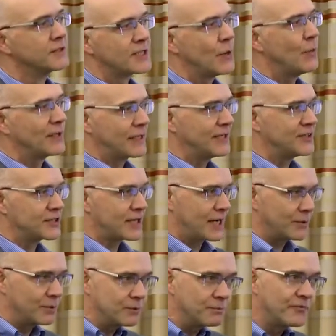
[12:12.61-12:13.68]
somewhat
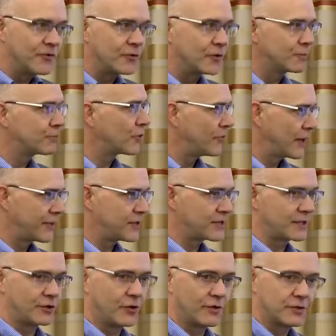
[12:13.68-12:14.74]
undesirable for
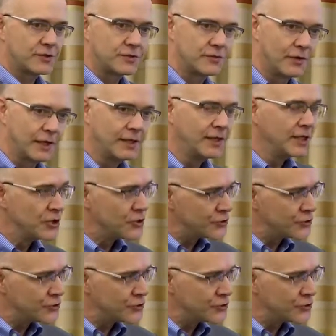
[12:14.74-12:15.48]
providers and others, right?